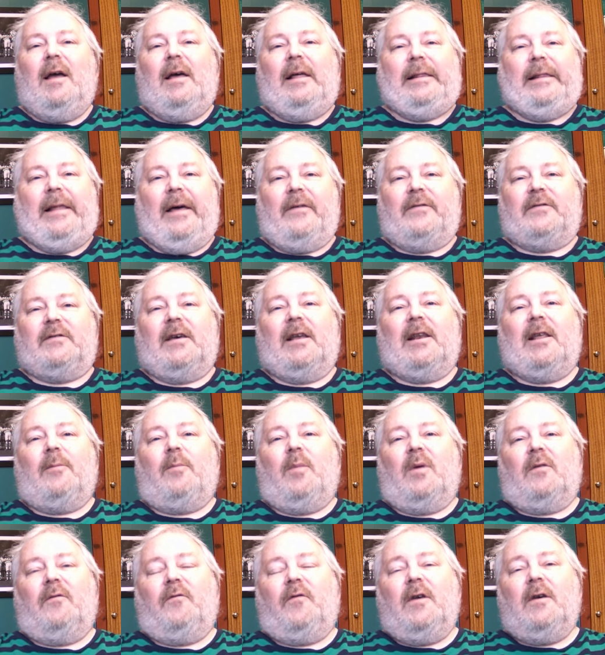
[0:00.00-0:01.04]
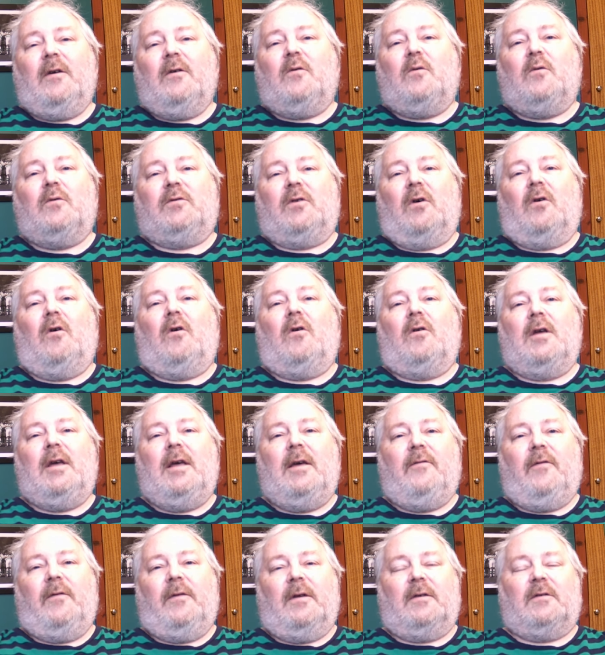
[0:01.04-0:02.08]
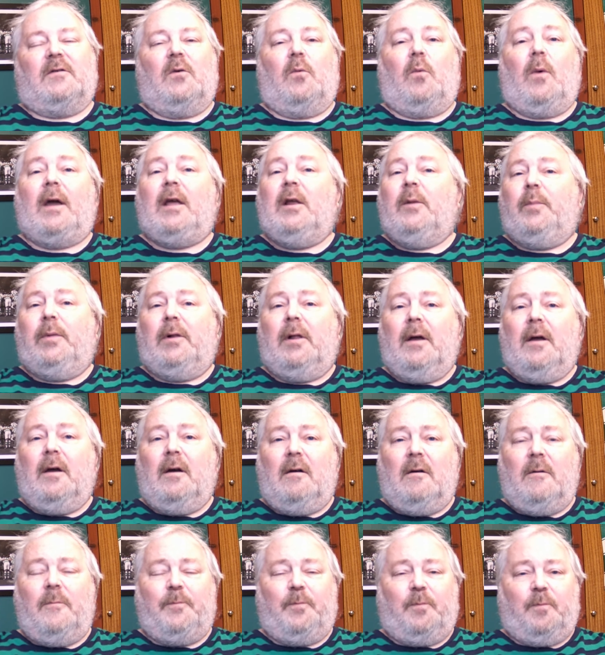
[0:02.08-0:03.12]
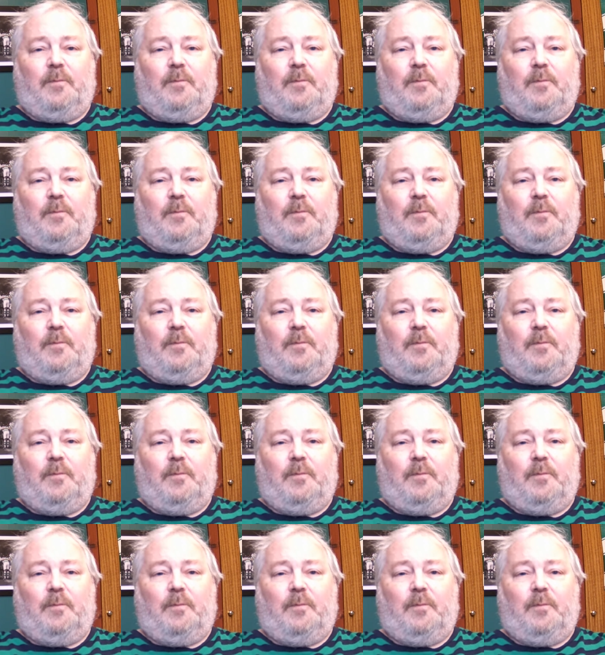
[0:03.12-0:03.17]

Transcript: left-sided midfield or even as a wide player,